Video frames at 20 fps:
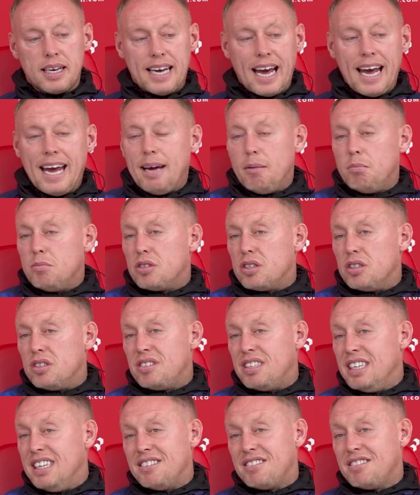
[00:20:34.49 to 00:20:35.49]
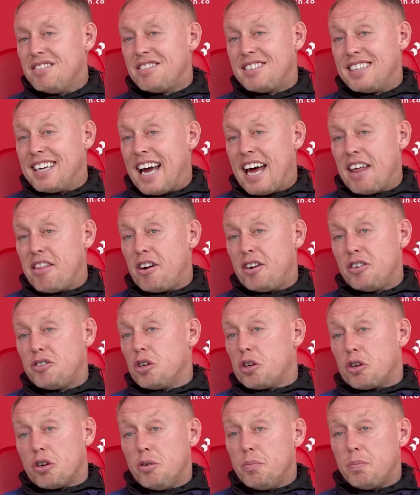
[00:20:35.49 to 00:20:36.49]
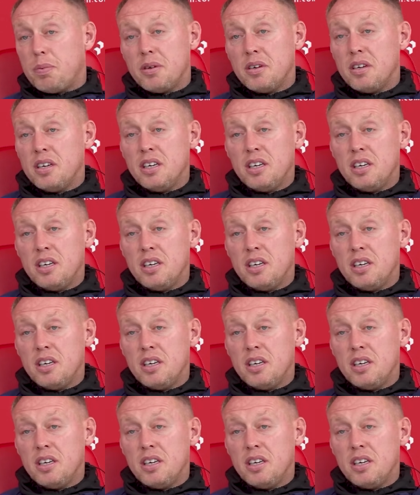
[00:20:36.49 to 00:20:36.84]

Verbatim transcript: games and seasons together as a group